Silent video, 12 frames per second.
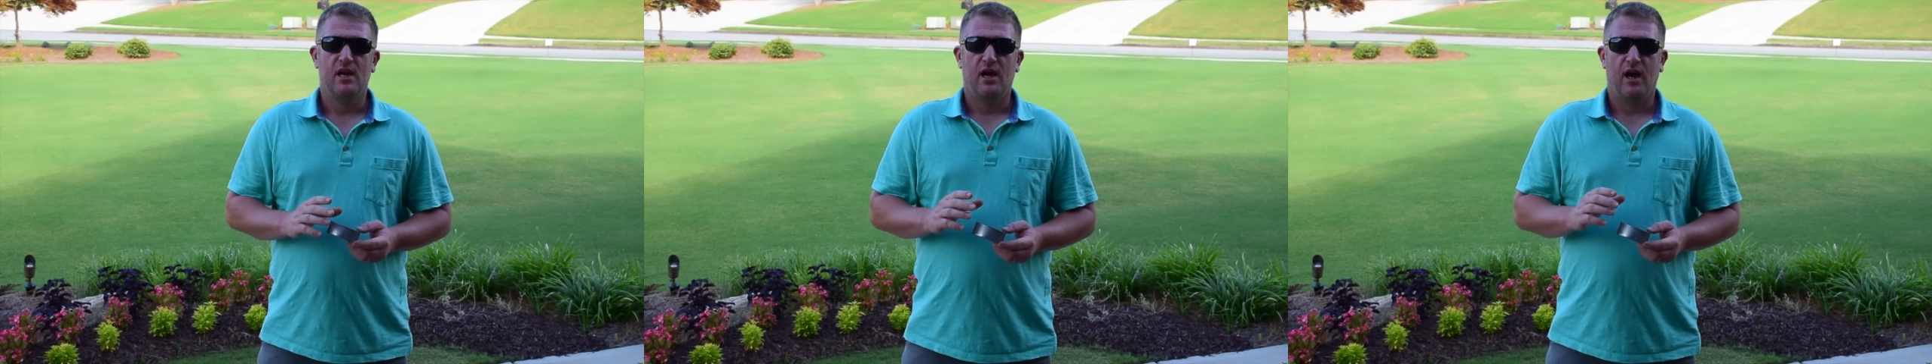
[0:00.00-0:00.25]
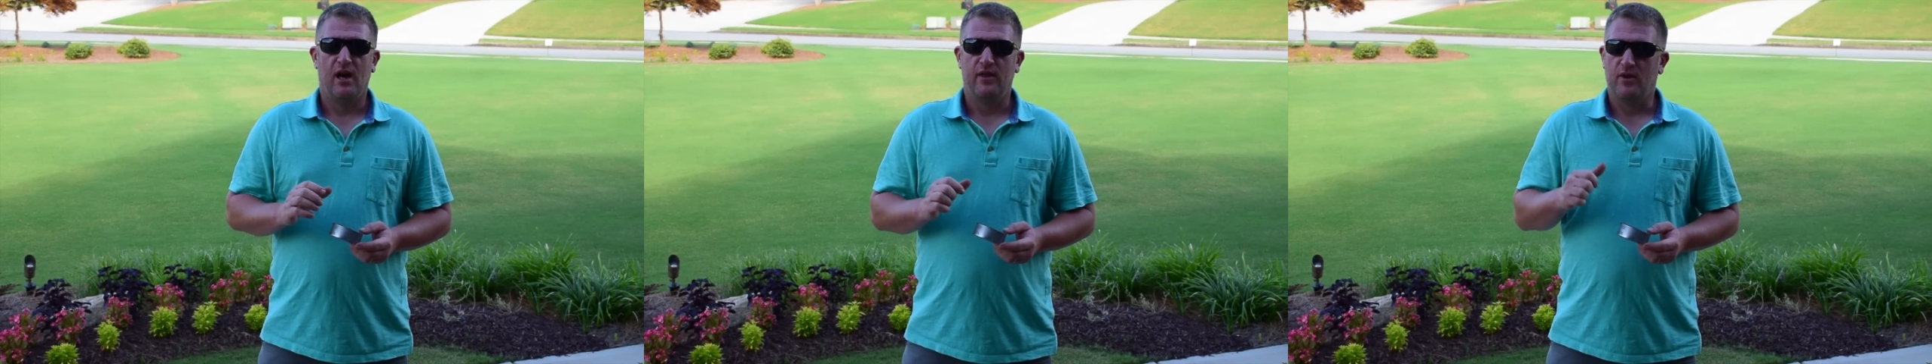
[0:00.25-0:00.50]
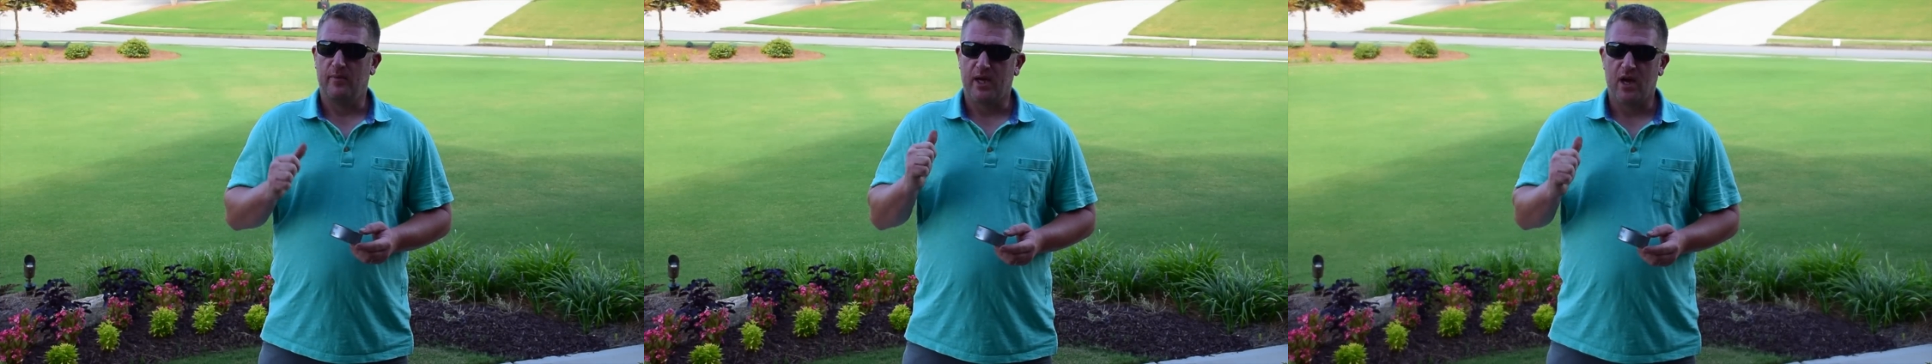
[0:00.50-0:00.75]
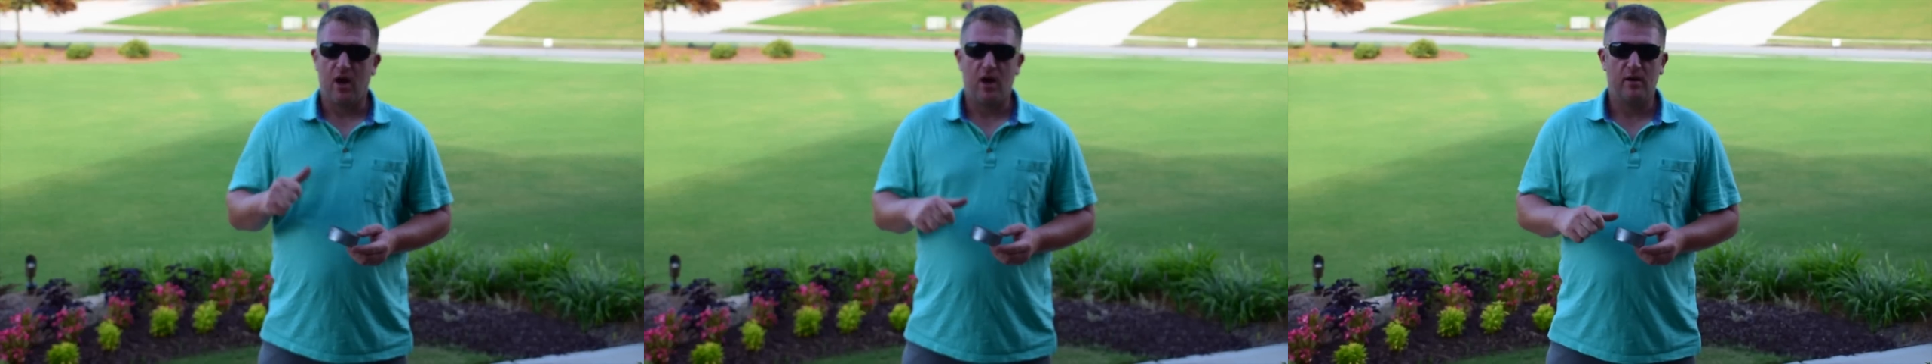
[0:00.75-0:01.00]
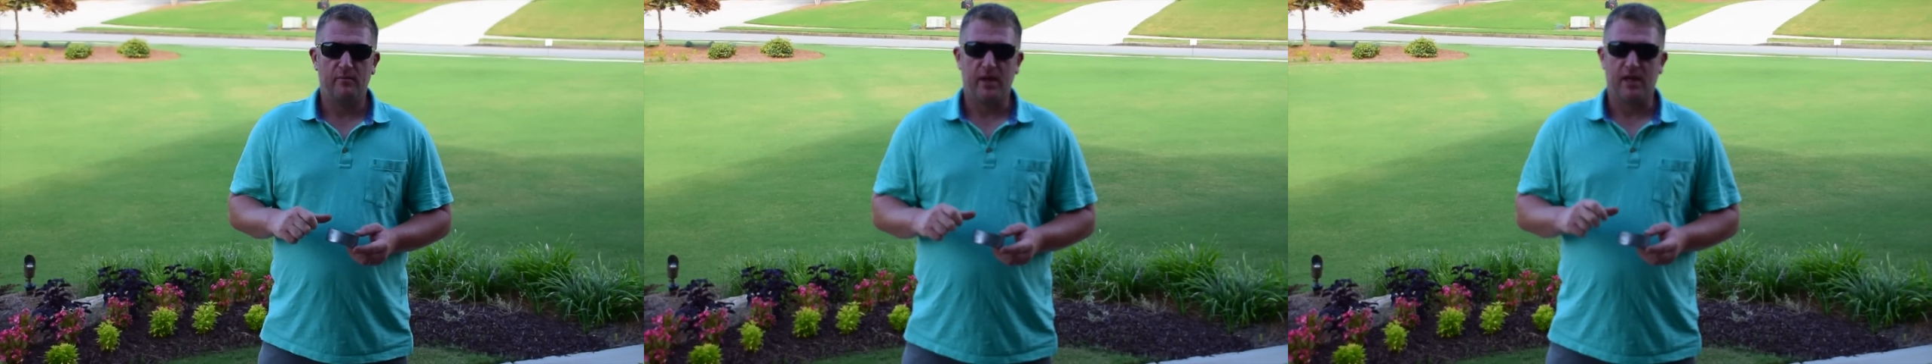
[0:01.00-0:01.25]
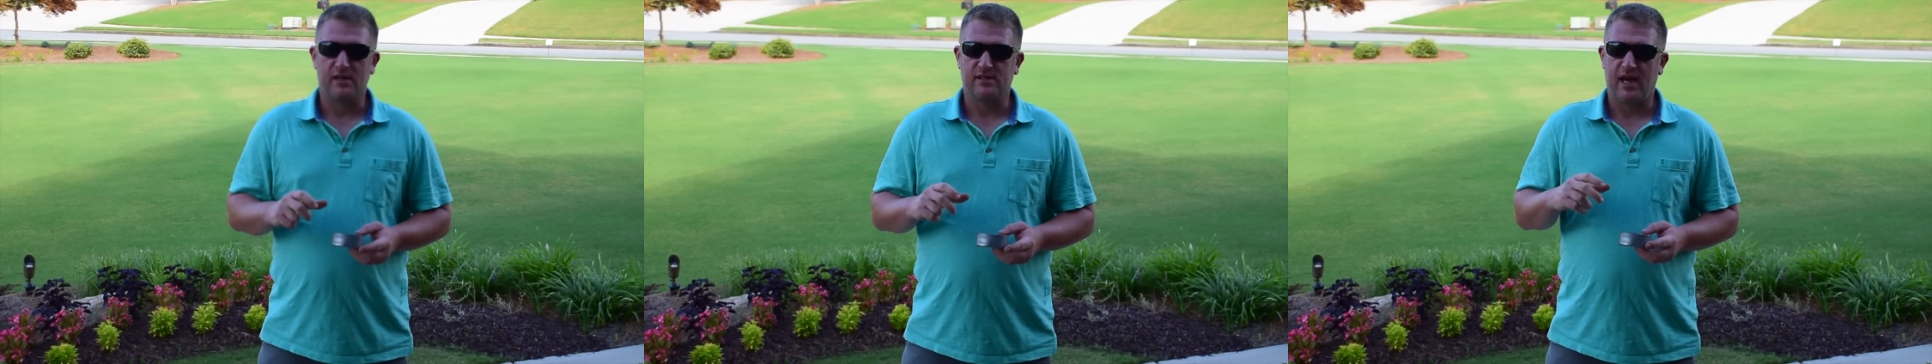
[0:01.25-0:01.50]
they'll be calling
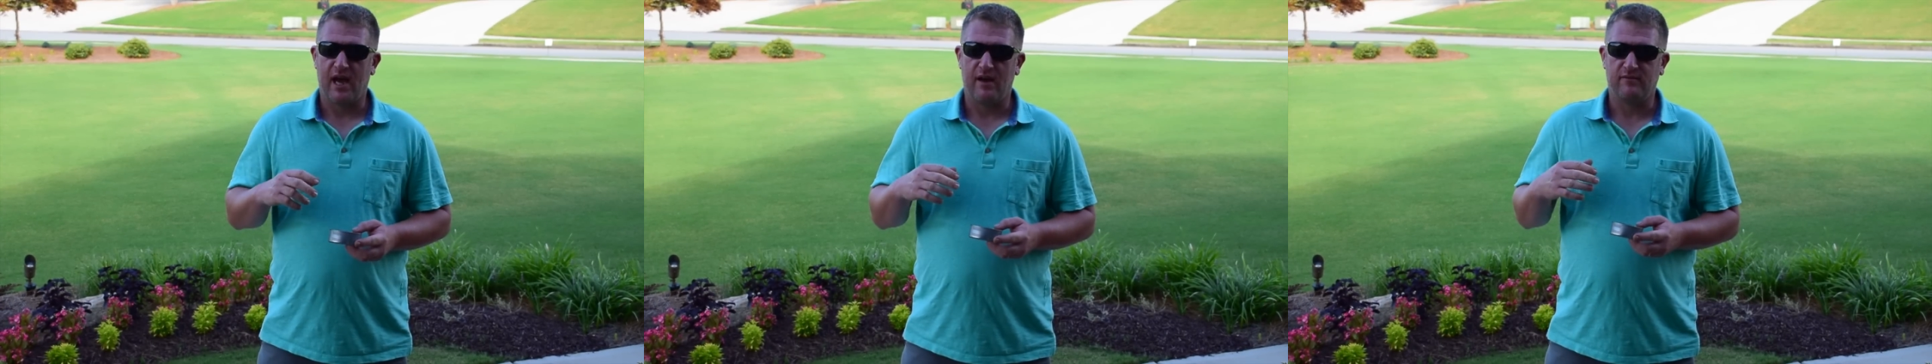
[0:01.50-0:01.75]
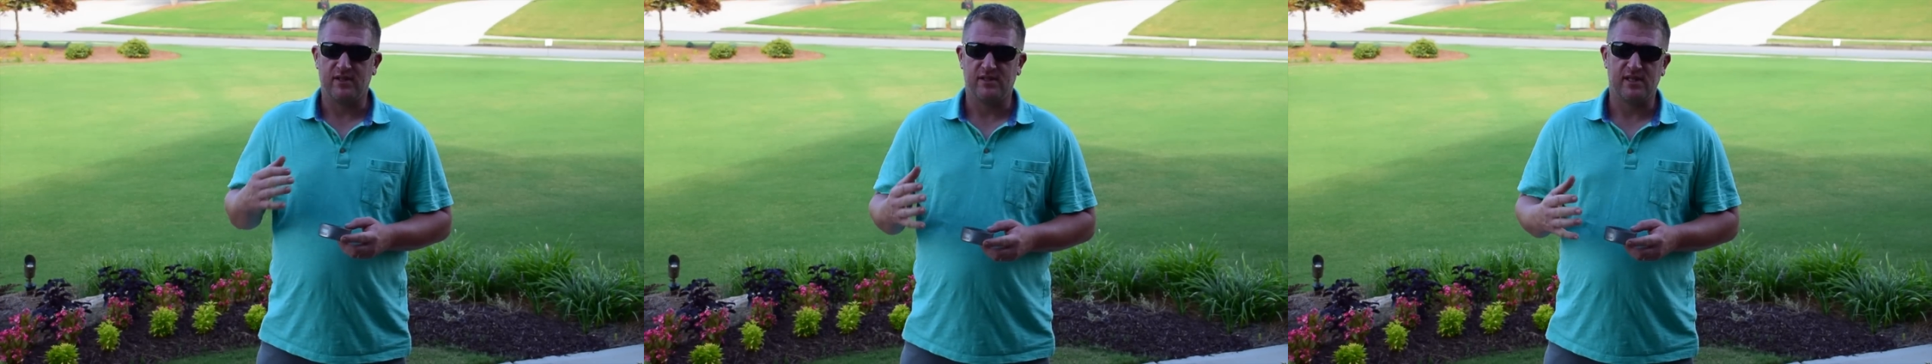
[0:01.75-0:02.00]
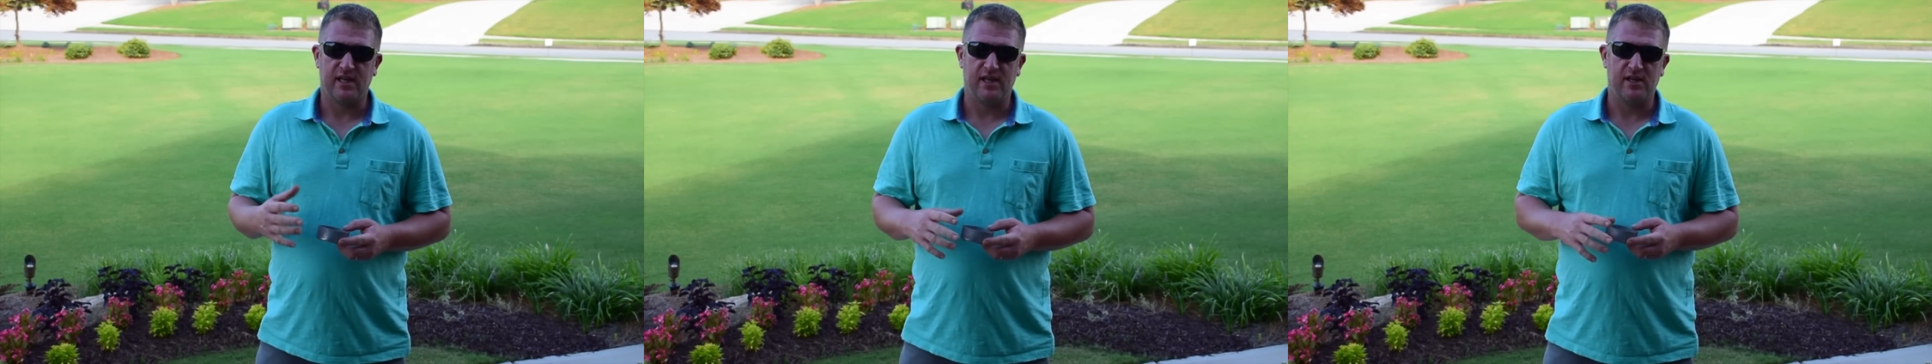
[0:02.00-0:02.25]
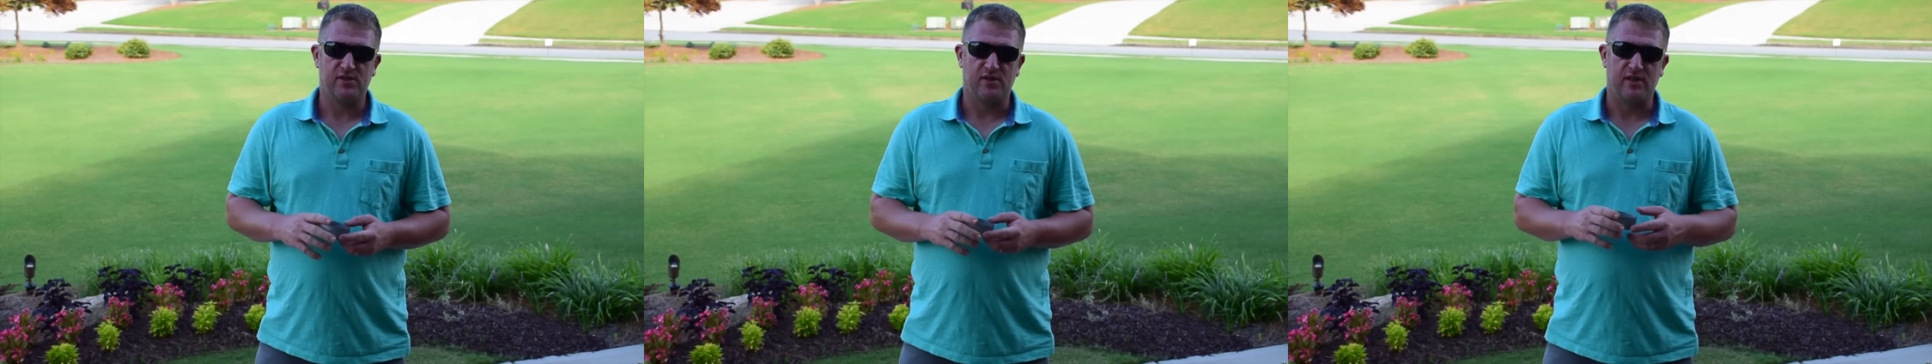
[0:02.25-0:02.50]
because they have disease